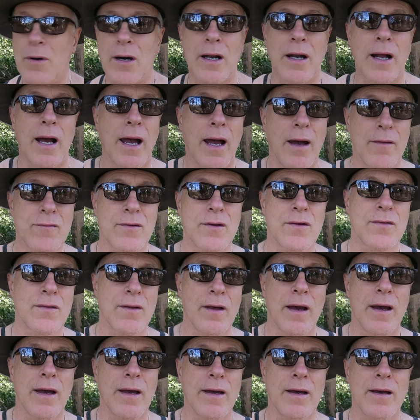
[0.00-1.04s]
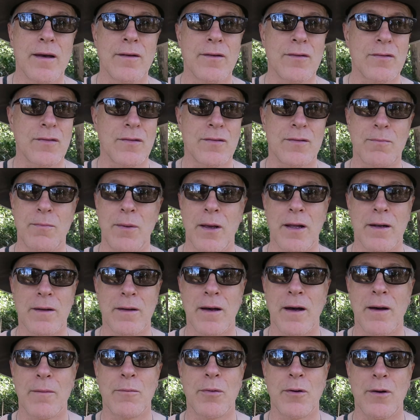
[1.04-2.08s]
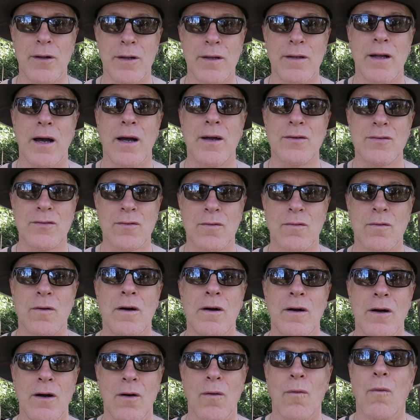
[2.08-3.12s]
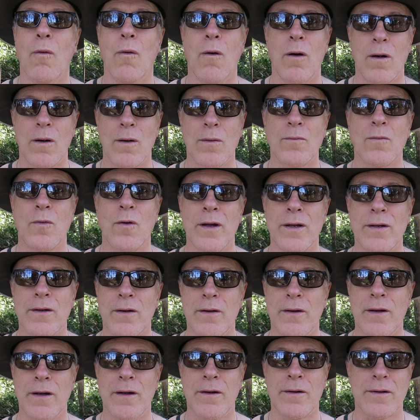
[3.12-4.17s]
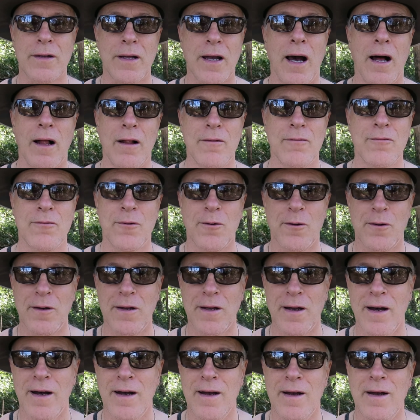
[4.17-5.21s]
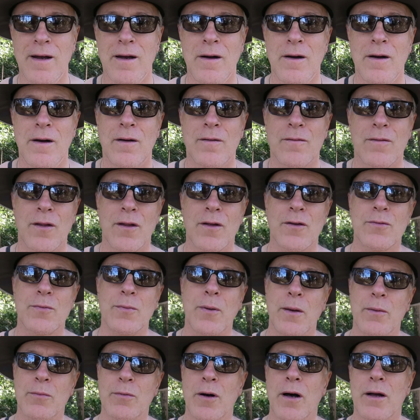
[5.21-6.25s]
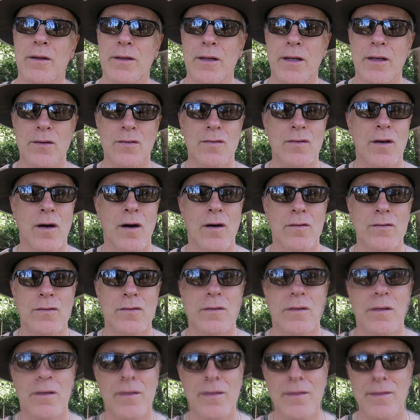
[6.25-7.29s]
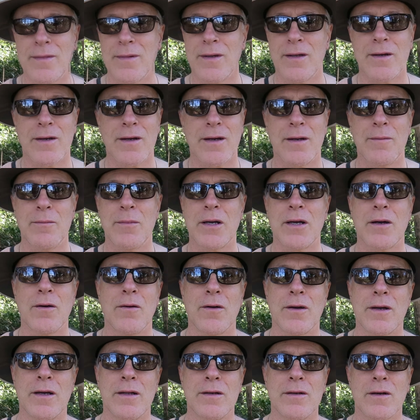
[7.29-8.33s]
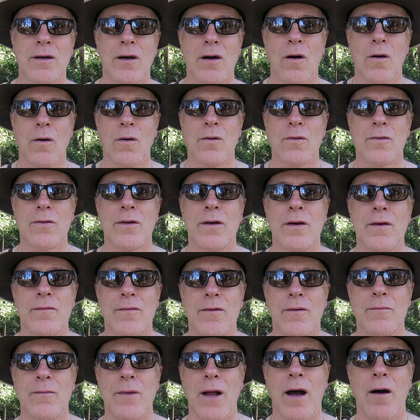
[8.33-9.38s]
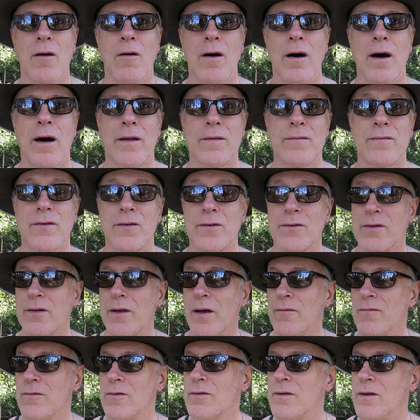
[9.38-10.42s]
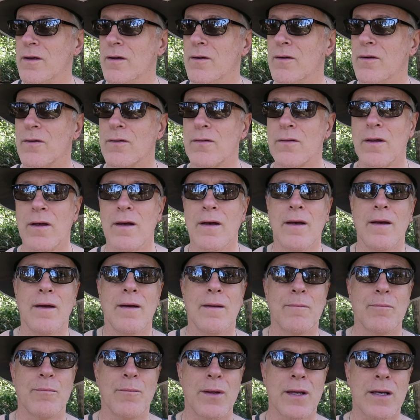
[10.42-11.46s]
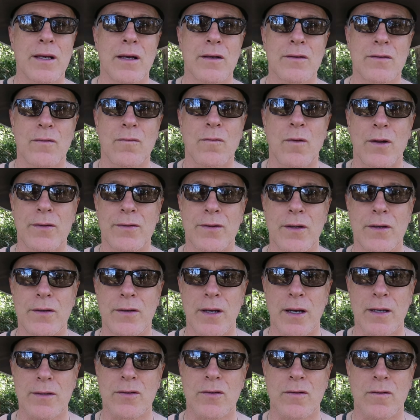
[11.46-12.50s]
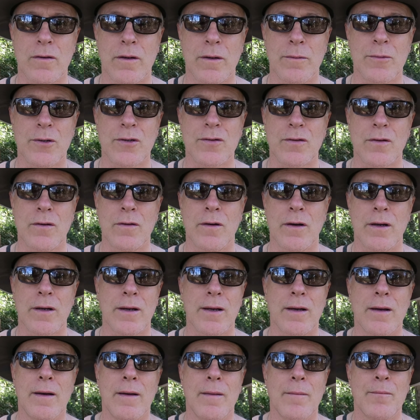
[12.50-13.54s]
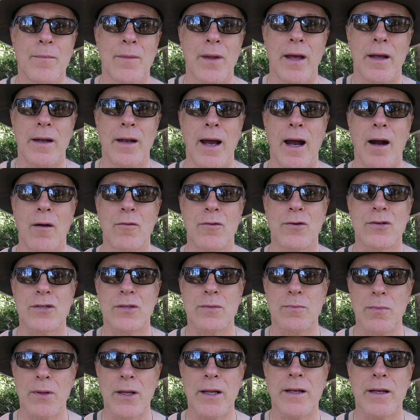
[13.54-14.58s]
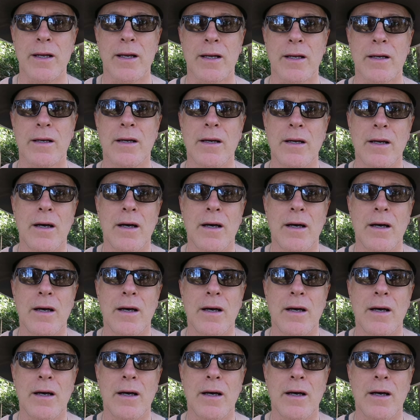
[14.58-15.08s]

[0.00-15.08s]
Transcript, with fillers: but I have to say, this has been a pretty nice warm winter here in California. For those people on the East Coast, you're going to be going into cold from now on for several years because of what the jet stream is doing and how we're splitting